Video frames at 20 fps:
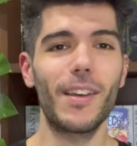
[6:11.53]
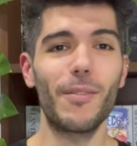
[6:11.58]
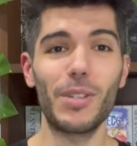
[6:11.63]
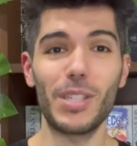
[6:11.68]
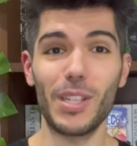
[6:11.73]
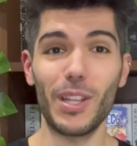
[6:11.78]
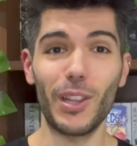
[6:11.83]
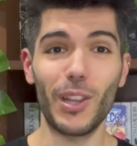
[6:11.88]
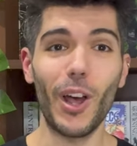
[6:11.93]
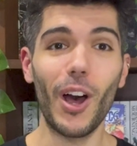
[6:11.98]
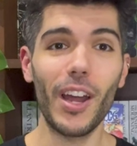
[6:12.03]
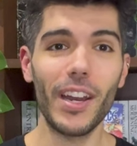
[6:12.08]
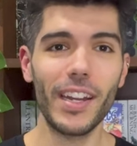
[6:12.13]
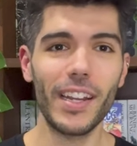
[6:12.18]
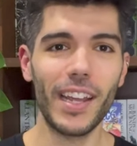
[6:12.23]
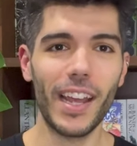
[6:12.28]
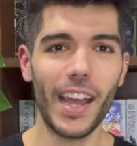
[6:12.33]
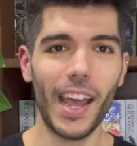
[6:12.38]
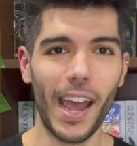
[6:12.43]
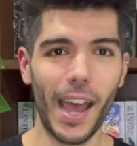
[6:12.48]
there was a lot
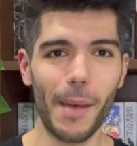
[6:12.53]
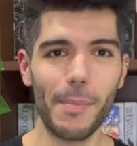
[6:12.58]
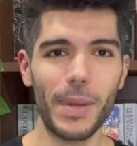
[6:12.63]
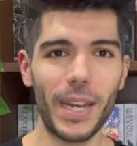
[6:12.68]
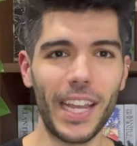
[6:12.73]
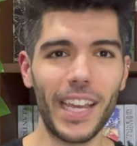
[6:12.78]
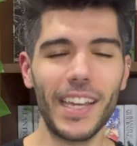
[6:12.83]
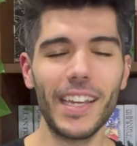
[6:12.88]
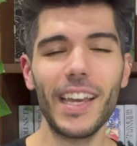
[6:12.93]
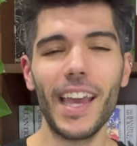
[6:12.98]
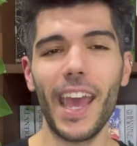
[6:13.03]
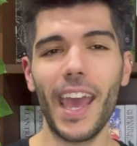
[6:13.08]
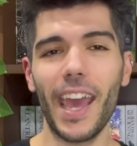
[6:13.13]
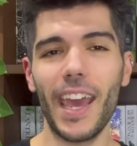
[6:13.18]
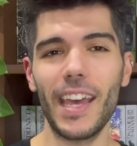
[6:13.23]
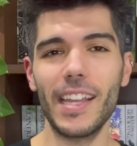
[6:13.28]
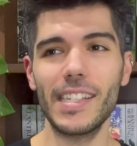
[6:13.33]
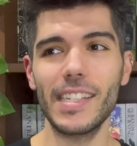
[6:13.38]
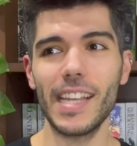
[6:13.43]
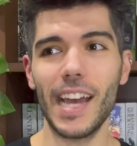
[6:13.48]
happening,
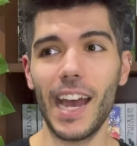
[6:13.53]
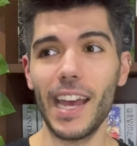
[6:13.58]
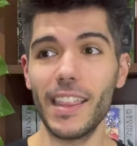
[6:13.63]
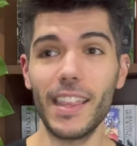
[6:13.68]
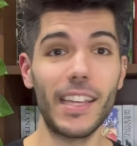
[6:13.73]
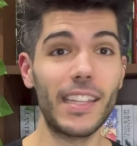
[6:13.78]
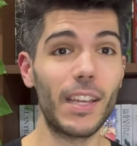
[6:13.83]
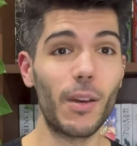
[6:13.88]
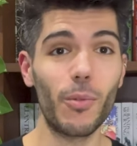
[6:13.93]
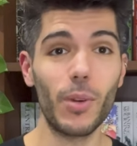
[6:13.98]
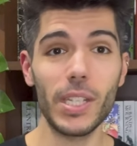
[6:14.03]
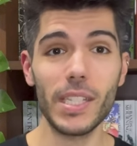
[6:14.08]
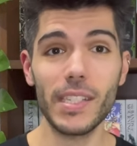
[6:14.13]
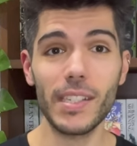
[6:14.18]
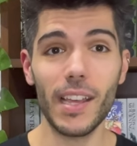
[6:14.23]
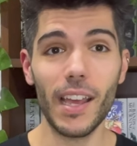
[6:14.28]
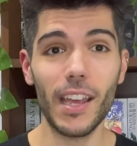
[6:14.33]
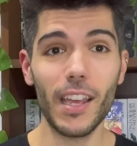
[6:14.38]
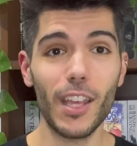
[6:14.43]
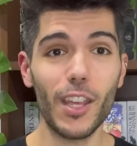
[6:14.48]
and I think there was
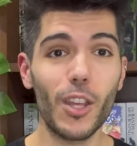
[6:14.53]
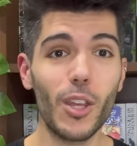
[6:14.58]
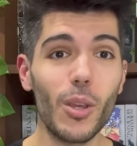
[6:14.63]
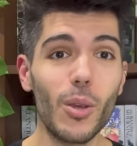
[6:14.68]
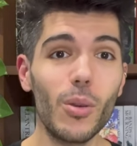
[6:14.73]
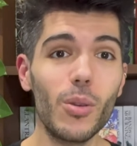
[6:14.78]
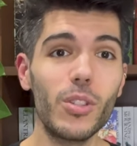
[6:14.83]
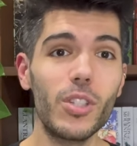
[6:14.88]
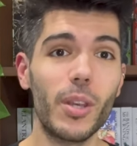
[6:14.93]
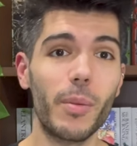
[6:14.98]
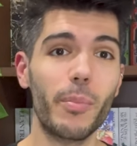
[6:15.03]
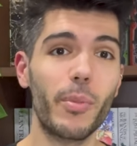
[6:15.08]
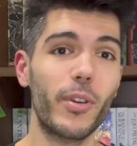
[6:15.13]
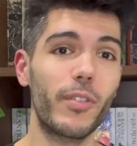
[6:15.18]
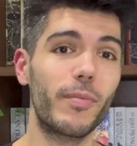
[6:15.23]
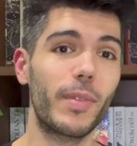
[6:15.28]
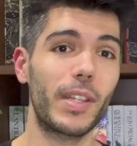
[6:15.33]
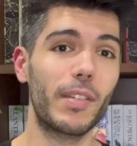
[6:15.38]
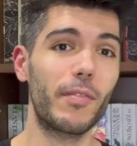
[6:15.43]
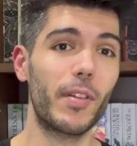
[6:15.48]
a huge
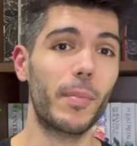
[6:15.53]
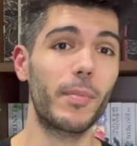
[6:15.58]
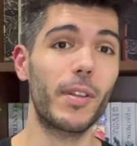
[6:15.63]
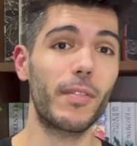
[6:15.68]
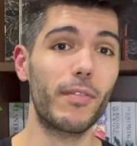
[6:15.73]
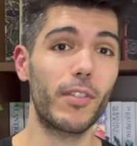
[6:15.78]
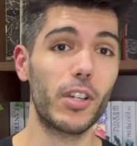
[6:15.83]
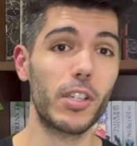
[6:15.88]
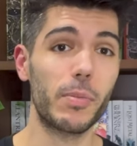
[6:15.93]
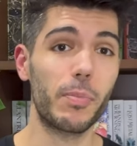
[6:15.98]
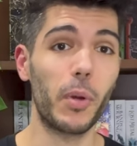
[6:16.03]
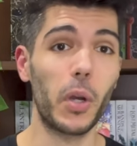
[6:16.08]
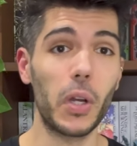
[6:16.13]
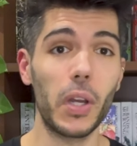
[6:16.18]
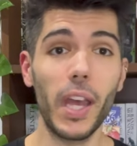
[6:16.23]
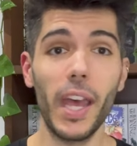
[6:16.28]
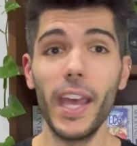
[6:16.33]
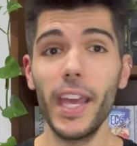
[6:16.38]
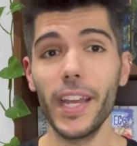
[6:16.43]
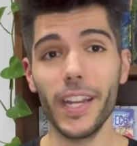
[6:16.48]
improvement from the first book.
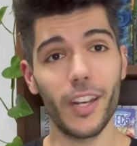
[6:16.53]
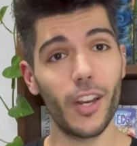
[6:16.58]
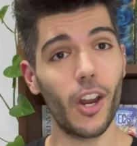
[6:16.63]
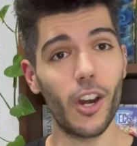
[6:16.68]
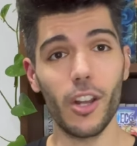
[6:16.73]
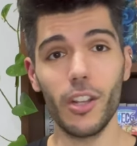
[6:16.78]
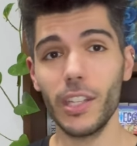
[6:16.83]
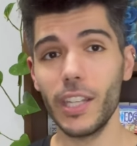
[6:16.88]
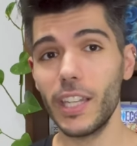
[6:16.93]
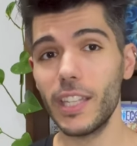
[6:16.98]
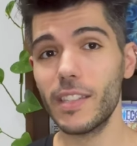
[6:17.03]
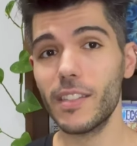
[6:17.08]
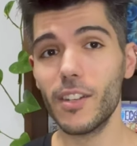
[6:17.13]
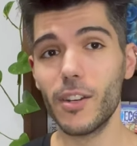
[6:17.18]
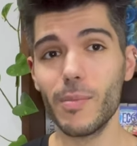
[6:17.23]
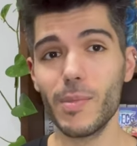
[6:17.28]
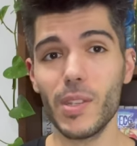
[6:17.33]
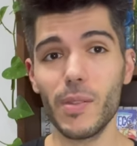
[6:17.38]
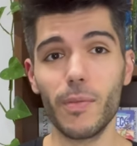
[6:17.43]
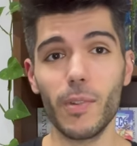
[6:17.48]
Not only in
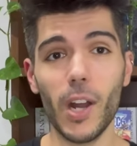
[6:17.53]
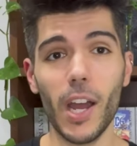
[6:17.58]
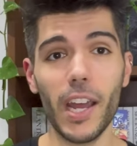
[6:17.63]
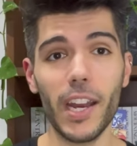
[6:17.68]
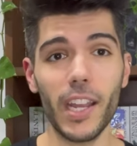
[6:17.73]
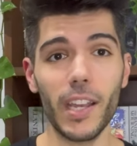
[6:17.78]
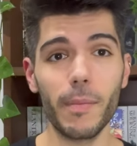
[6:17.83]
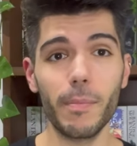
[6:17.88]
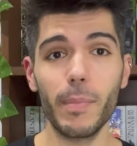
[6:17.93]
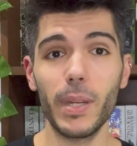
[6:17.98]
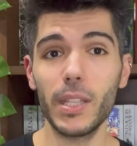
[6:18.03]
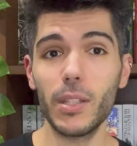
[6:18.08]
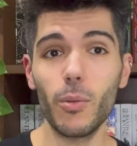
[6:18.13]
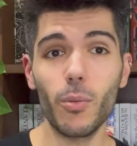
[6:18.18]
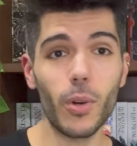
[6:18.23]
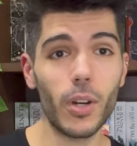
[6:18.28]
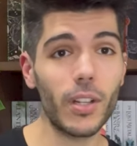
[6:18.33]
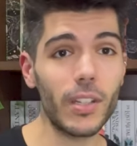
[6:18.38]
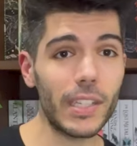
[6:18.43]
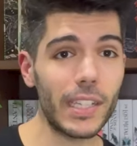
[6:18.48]
terms of writing, but the
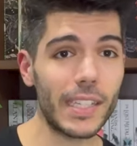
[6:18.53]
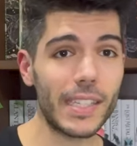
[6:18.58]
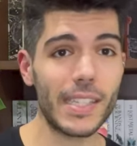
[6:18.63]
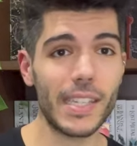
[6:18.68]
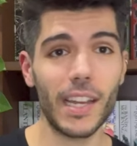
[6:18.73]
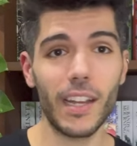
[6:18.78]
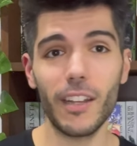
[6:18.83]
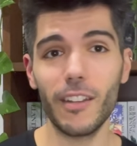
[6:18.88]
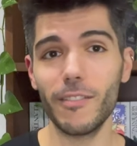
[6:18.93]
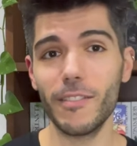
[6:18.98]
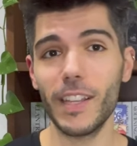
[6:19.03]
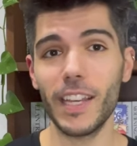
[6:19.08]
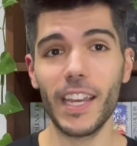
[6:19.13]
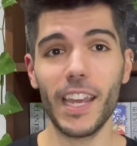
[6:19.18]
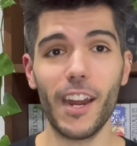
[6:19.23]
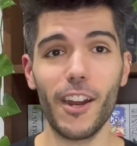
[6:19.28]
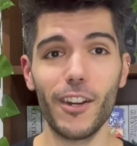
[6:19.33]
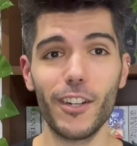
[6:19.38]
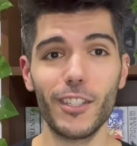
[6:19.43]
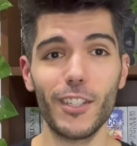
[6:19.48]
world itself, the
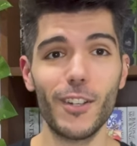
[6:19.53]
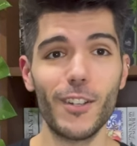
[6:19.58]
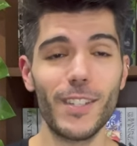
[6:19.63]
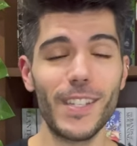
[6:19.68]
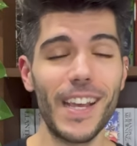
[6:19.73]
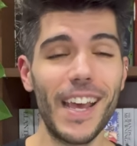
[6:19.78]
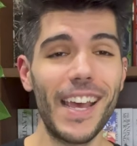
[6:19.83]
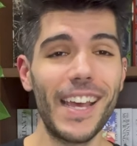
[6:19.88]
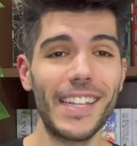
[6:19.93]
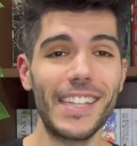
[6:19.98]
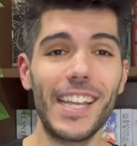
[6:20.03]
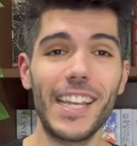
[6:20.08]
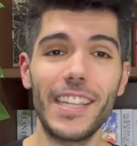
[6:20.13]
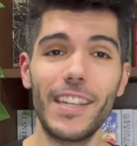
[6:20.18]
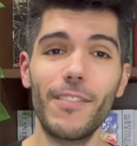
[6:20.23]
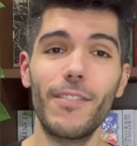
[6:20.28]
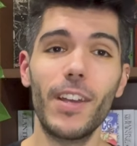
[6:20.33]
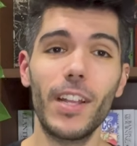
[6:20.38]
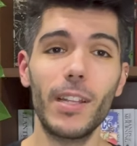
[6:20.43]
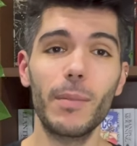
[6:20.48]
characters, they
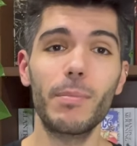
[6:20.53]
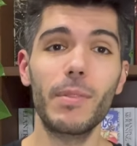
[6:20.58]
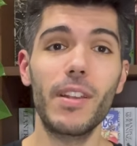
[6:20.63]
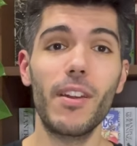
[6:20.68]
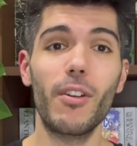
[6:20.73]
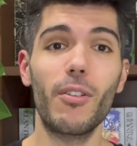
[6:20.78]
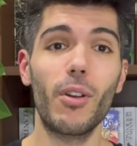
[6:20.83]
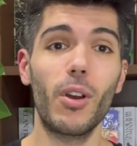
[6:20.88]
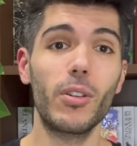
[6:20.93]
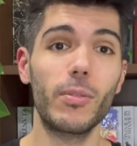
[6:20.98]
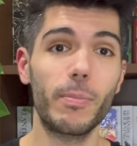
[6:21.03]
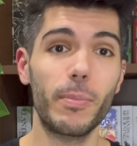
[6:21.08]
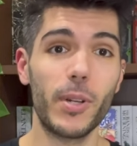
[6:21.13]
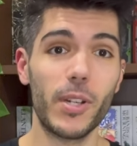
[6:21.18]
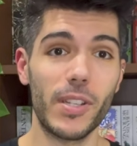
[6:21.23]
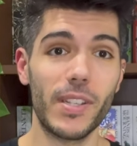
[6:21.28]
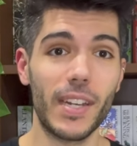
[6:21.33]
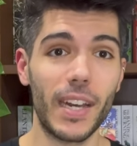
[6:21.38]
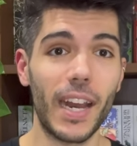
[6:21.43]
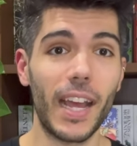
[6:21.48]
develop their own
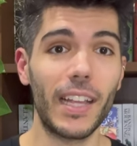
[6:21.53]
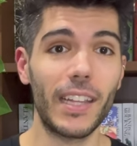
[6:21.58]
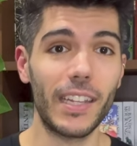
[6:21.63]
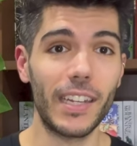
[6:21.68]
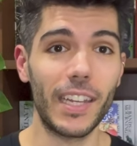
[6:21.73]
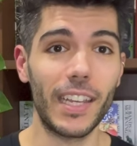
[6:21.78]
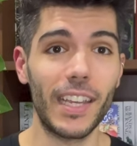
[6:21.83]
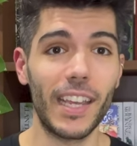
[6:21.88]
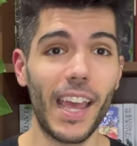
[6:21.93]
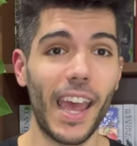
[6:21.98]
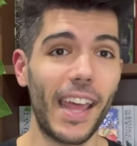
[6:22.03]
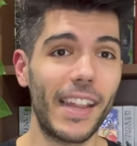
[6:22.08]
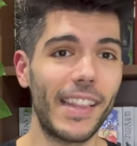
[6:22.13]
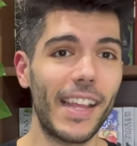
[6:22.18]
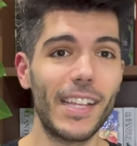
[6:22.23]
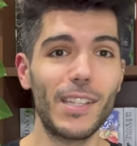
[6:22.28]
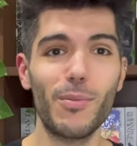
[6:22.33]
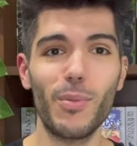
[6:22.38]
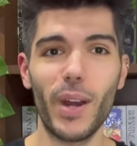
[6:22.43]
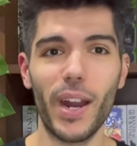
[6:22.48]
personality. And
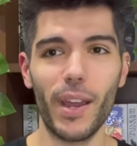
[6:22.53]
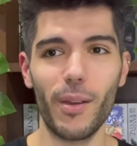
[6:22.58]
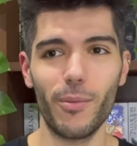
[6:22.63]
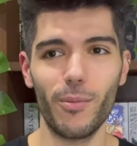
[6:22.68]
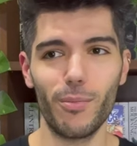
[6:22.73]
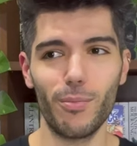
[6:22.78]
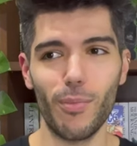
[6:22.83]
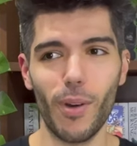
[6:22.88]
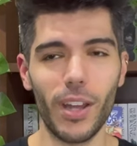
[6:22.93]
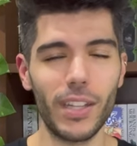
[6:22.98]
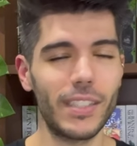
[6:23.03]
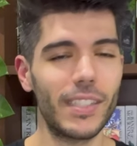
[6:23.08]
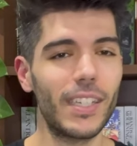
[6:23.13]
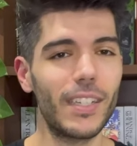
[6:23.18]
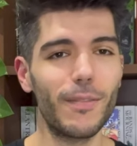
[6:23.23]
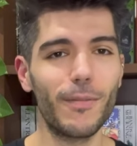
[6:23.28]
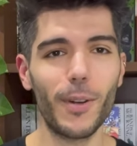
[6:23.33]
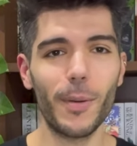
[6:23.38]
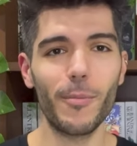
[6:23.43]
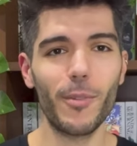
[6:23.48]
that's what I
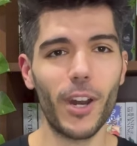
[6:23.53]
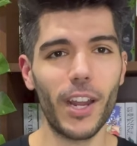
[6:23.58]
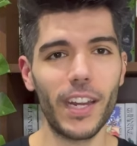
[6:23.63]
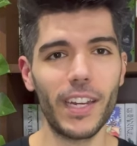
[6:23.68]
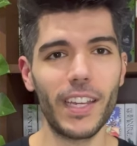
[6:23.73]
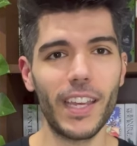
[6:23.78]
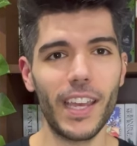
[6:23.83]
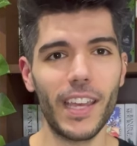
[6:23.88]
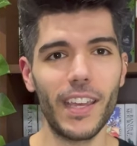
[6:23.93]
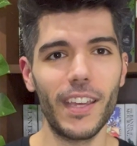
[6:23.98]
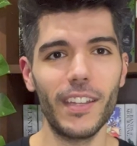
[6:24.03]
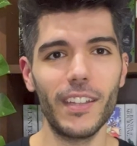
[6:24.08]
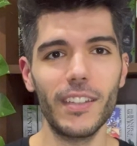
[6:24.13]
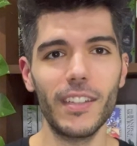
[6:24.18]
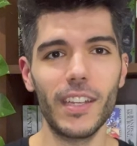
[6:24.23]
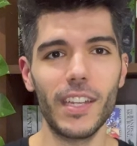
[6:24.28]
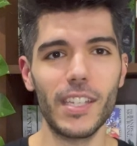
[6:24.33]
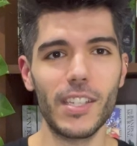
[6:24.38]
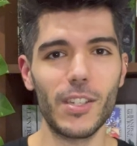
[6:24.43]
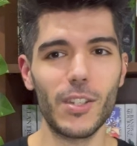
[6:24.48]
wanted from Ryan Cahill,
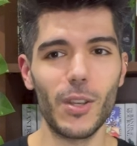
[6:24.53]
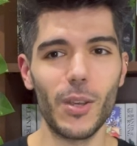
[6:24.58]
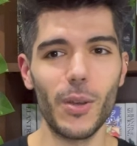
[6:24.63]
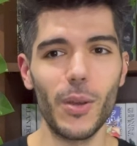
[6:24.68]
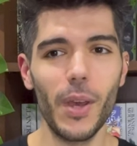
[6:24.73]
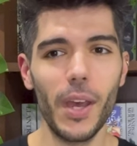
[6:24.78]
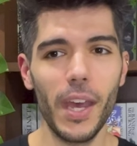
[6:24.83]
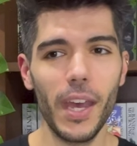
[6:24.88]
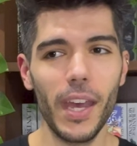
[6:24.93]
is to